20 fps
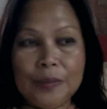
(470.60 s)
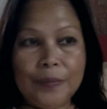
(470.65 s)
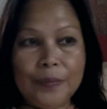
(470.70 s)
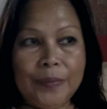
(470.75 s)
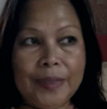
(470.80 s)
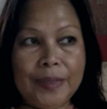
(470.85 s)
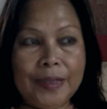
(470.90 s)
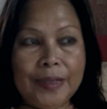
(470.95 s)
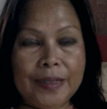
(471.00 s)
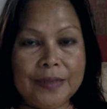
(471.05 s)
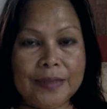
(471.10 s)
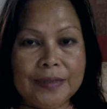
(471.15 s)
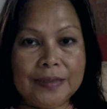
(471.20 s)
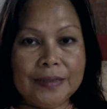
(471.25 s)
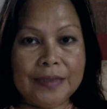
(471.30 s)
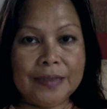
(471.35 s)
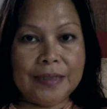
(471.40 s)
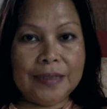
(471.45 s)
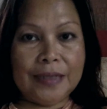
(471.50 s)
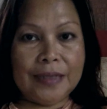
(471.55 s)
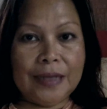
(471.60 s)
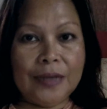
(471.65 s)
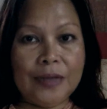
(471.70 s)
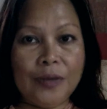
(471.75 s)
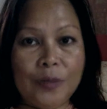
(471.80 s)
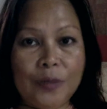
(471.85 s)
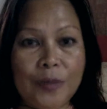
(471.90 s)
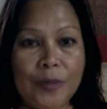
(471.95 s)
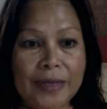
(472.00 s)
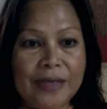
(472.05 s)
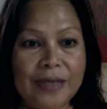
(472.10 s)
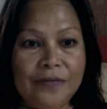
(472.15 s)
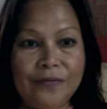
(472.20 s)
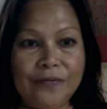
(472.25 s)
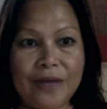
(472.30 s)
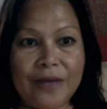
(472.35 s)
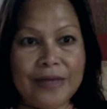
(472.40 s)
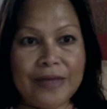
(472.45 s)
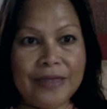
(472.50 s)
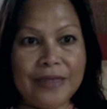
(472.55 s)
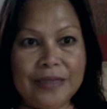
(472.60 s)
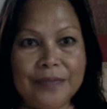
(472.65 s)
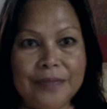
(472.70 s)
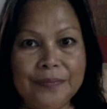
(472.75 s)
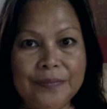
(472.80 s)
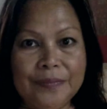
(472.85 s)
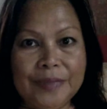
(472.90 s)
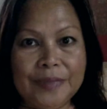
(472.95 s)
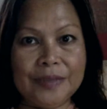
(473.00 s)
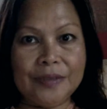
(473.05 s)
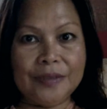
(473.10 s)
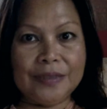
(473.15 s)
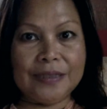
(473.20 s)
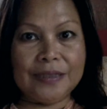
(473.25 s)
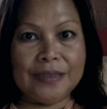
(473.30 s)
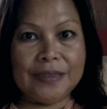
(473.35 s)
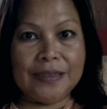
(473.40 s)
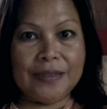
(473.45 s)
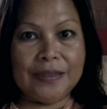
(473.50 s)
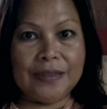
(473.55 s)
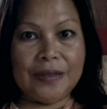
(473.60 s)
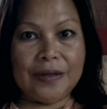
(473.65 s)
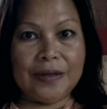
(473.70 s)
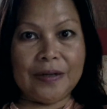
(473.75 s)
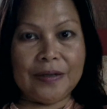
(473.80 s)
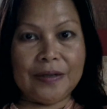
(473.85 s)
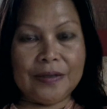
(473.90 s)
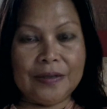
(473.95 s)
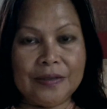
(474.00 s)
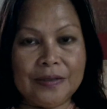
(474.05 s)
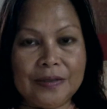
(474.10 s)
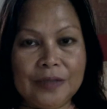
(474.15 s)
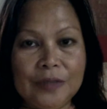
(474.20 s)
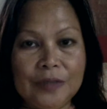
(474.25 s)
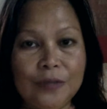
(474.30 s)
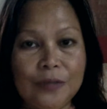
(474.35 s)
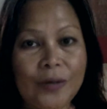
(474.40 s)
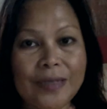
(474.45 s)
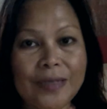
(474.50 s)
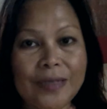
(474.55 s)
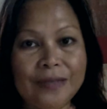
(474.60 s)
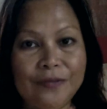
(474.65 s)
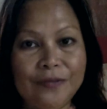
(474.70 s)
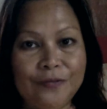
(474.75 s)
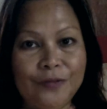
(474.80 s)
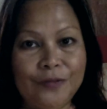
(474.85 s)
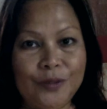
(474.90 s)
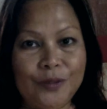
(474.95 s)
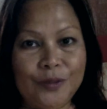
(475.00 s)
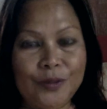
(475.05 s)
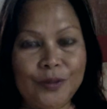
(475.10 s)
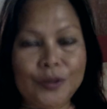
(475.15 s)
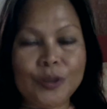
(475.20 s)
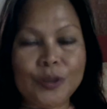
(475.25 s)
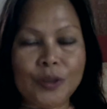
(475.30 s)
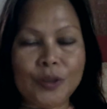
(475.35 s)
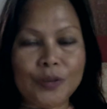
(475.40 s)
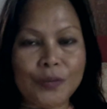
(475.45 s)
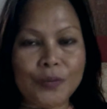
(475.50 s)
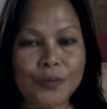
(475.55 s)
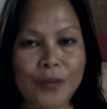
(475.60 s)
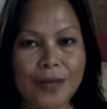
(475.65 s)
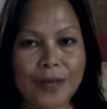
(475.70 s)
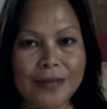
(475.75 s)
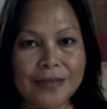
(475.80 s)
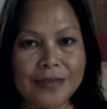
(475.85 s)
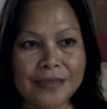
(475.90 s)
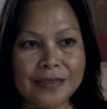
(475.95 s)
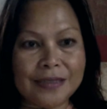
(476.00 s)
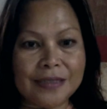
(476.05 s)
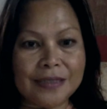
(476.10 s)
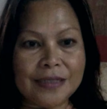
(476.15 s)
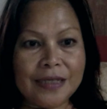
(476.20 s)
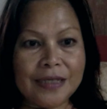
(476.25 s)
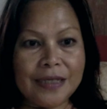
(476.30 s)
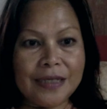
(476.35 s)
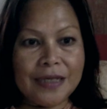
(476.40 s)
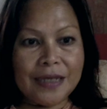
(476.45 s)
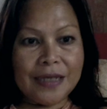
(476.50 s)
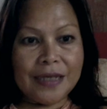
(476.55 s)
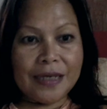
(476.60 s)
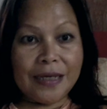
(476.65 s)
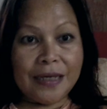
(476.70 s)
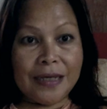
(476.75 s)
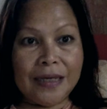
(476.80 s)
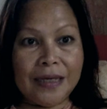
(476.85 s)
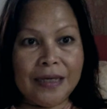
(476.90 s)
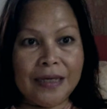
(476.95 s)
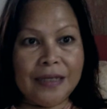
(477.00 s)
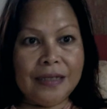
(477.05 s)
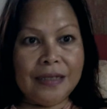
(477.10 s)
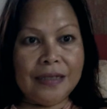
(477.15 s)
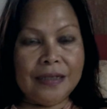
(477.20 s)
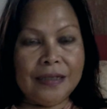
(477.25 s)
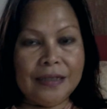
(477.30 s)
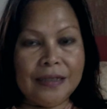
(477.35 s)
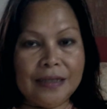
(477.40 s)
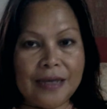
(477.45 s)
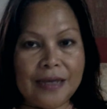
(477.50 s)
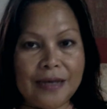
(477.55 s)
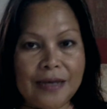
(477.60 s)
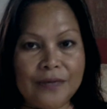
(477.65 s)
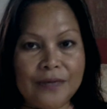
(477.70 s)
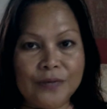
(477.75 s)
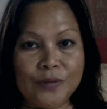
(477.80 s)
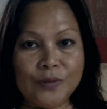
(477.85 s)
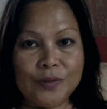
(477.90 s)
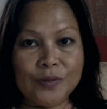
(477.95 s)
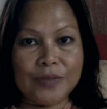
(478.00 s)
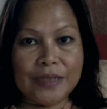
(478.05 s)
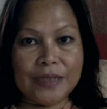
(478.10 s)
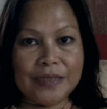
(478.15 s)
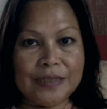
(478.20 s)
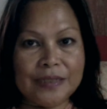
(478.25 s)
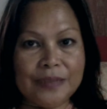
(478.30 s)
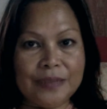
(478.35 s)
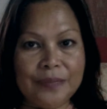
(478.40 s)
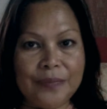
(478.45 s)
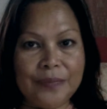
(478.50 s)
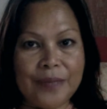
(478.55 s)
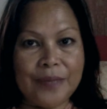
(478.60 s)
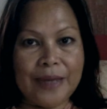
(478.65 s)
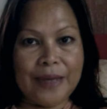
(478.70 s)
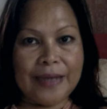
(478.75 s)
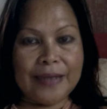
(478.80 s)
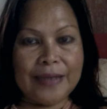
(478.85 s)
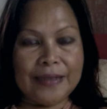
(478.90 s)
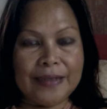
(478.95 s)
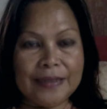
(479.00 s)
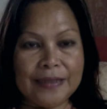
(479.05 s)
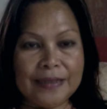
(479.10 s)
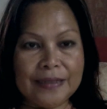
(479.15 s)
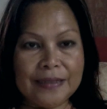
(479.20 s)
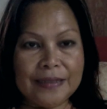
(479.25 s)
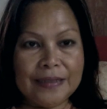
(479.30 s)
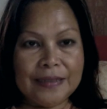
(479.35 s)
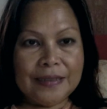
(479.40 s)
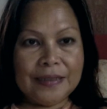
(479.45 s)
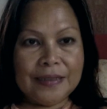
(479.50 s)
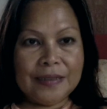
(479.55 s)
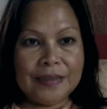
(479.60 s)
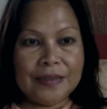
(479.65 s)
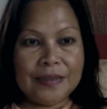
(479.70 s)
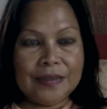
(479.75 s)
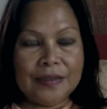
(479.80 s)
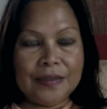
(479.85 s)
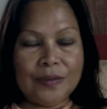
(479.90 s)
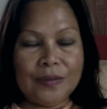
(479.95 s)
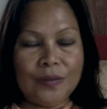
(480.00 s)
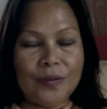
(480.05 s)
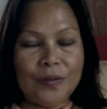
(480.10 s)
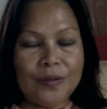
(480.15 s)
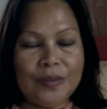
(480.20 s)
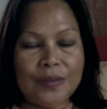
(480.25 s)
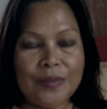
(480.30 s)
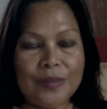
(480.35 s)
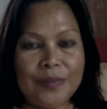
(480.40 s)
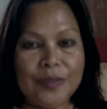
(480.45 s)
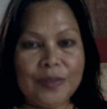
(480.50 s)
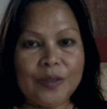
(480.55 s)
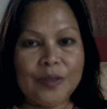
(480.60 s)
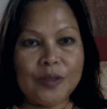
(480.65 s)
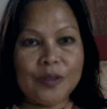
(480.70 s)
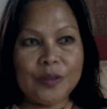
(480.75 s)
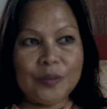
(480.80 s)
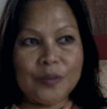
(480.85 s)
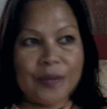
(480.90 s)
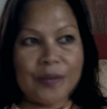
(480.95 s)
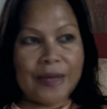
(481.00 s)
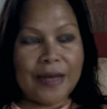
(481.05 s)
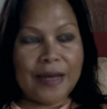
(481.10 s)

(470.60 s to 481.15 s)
but I hope I can find them because there are quite a few short ones, and I have to trace them back. Only because my